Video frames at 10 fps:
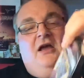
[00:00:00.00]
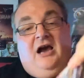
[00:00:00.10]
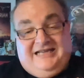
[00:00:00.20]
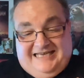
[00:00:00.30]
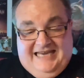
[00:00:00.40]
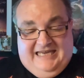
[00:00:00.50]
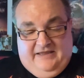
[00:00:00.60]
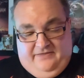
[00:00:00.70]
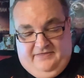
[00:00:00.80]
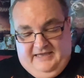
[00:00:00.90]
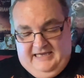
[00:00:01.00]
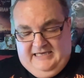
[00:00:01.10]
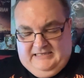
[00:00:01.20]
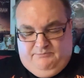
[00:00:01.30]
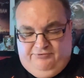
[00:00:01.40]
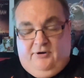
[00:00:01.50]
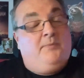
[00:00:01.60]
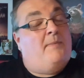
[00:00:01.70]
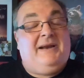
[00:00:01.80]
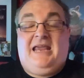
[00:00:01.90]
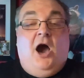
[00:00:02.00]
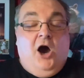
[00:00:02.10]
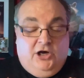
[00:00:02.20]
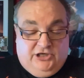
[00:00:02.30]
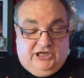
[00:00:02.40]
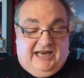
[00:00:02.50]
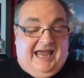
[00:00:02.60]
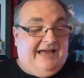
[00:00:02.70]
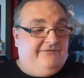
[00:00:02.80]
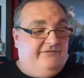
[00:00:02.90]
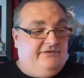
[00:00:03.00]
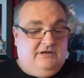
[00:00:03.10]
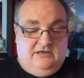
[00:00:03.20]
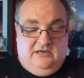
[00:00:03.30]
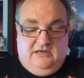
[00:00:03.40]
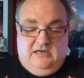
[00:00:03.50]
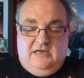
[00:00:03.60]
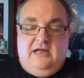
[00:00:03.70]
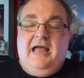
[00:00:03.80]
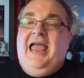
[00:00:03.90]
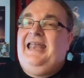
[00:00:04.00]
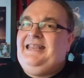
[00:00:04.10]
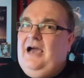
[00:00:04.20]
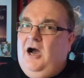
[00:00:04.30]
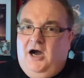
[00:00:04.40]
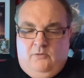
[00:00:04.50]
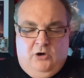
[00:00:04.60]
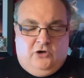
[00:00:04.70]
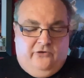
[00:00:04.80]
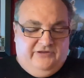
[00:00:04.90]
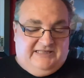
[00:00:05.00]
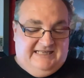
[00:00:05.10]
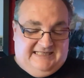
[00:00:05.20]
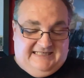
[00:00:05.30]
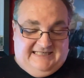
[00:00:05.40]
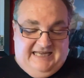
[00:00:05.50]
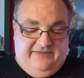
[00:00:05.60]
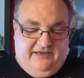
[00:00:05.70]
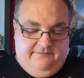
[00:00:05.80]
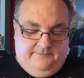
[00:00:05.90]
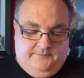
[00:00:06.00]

I take it these probably aren't going to have any artwork on the discs either.